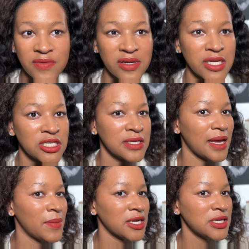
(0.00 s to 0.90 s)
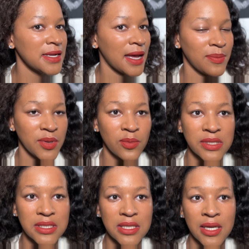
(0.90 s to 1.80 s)
foundation, I'm actually happy
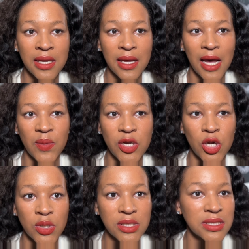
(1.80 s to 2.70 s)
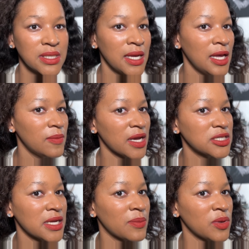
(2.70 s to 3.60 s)
with how it looks. I'm actually
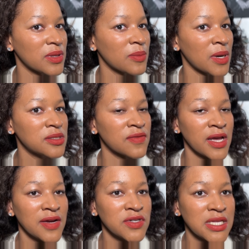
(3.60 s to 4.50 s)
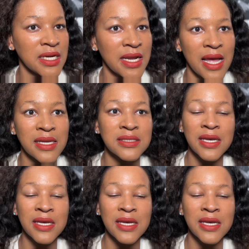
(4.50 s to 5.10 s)
happy with the amount of coverage that it has.